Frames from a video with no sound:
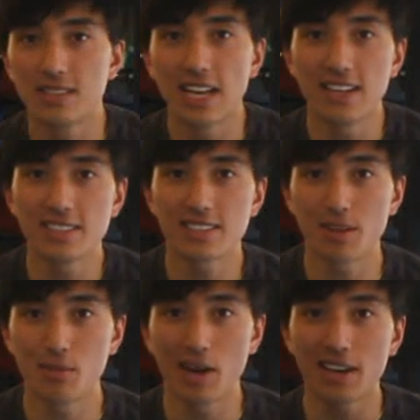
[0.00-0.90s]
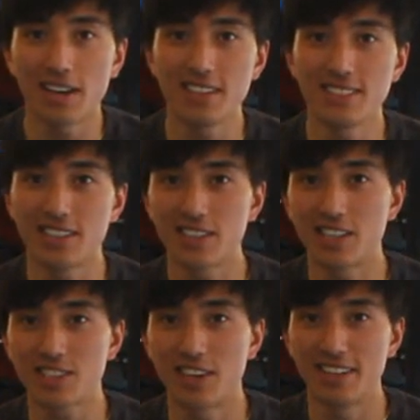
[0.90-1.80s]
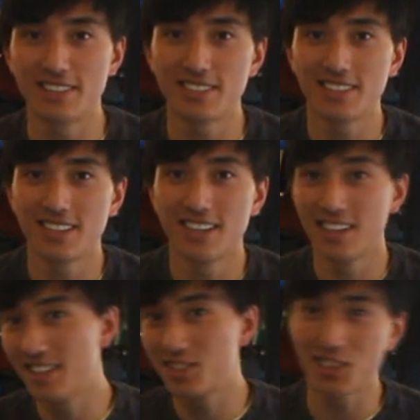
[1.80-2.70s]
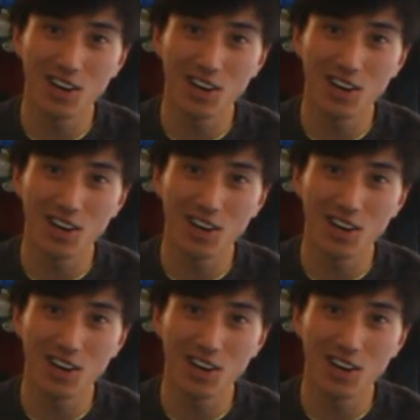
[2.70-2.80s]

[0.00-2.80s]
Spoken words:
stainless steel brake lines and clutch lines. Let's